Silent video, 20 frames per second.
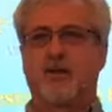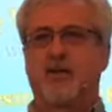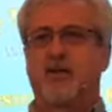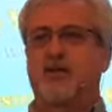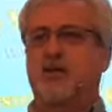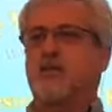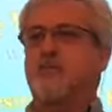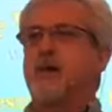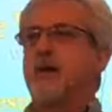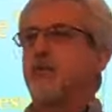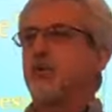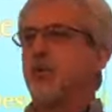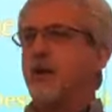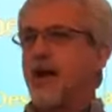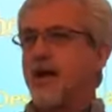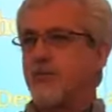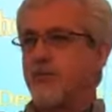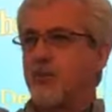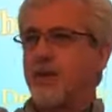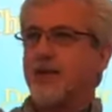You remember we
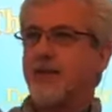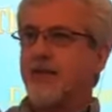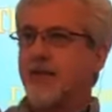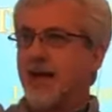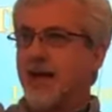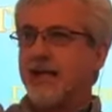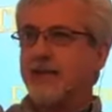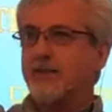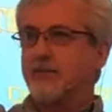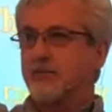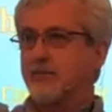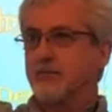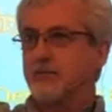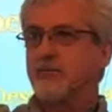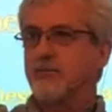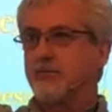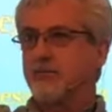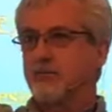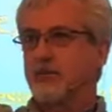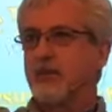have red light,
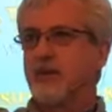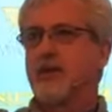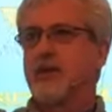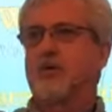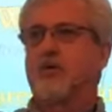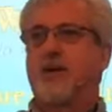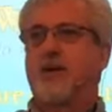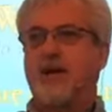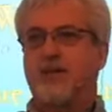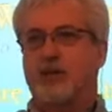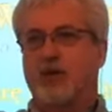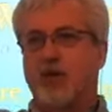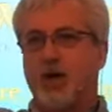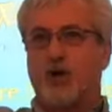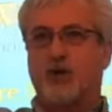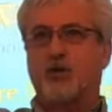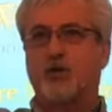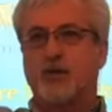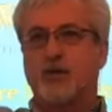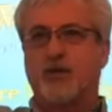we have a
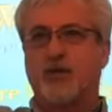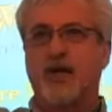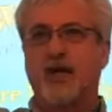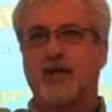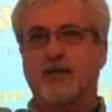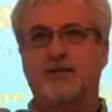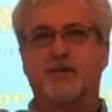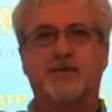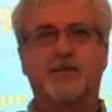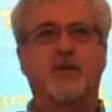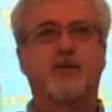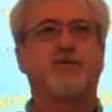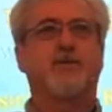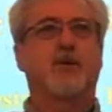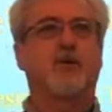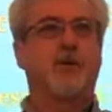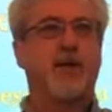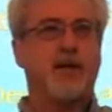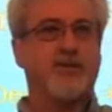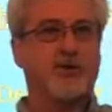caution light,
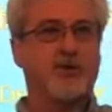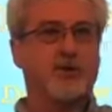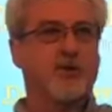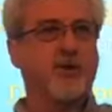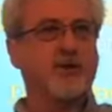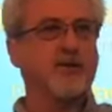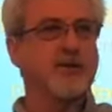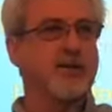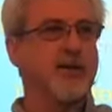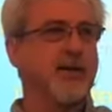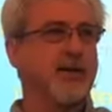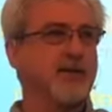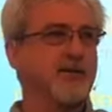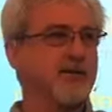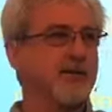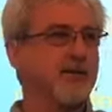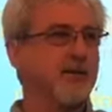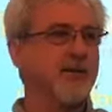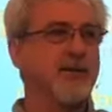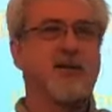and we have a green light.
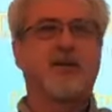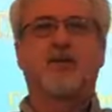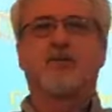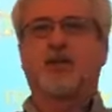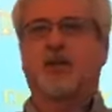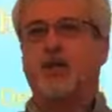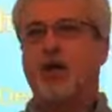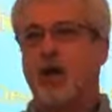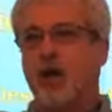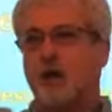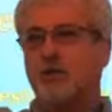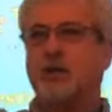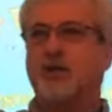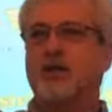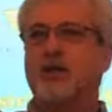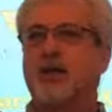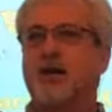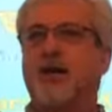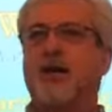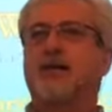The
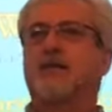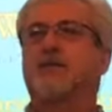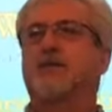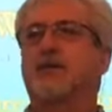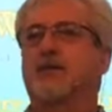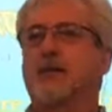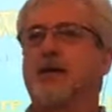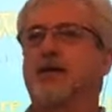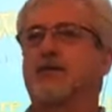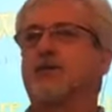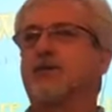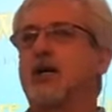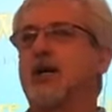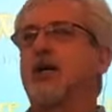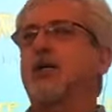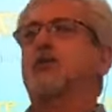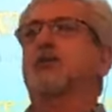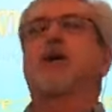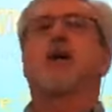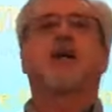caution light tells
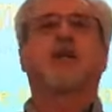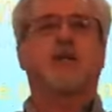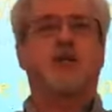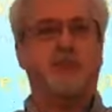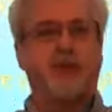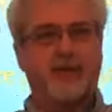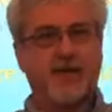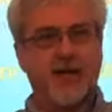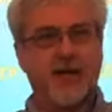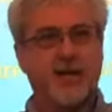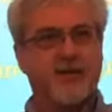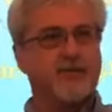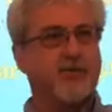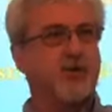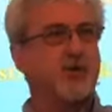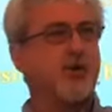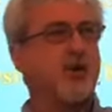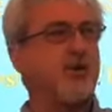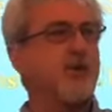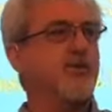us to be careful
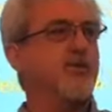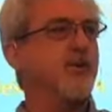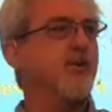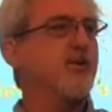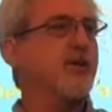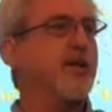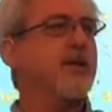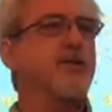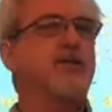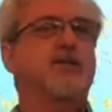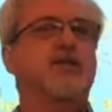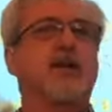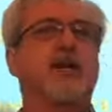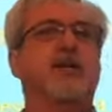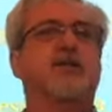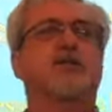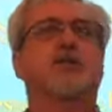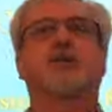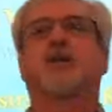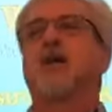going through the
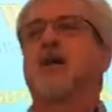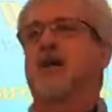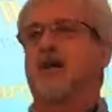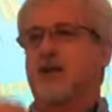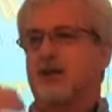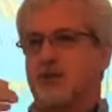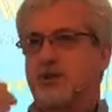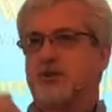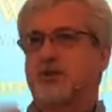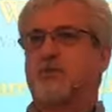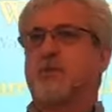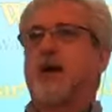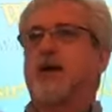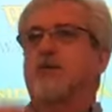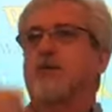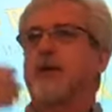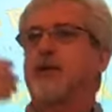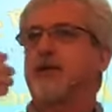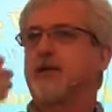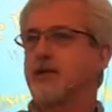intersection because it's
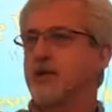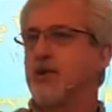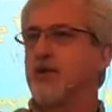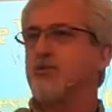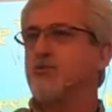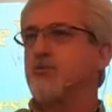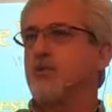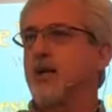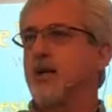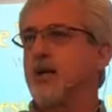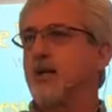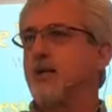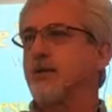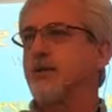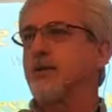about ready to turn red.